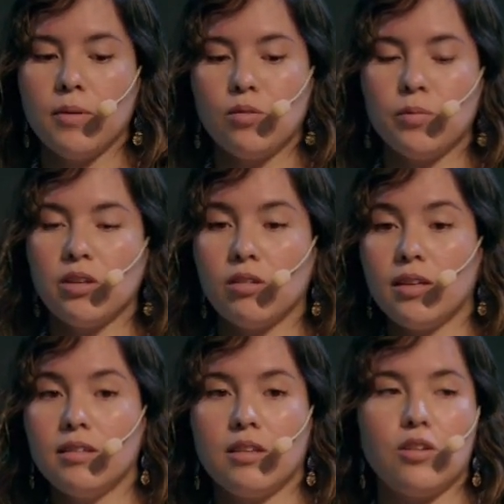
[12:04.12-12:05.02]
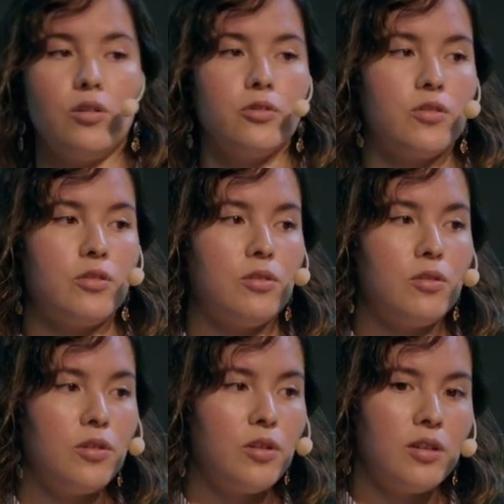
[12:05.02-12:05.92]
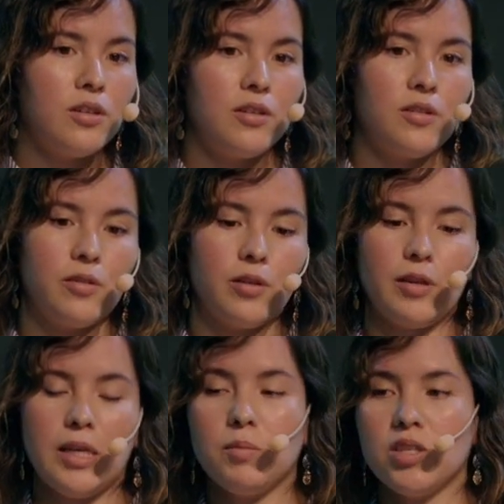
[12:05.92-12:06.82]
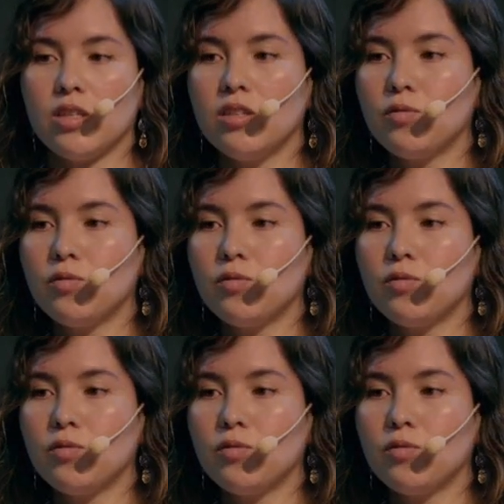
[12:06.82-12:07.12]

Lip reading: We collected also images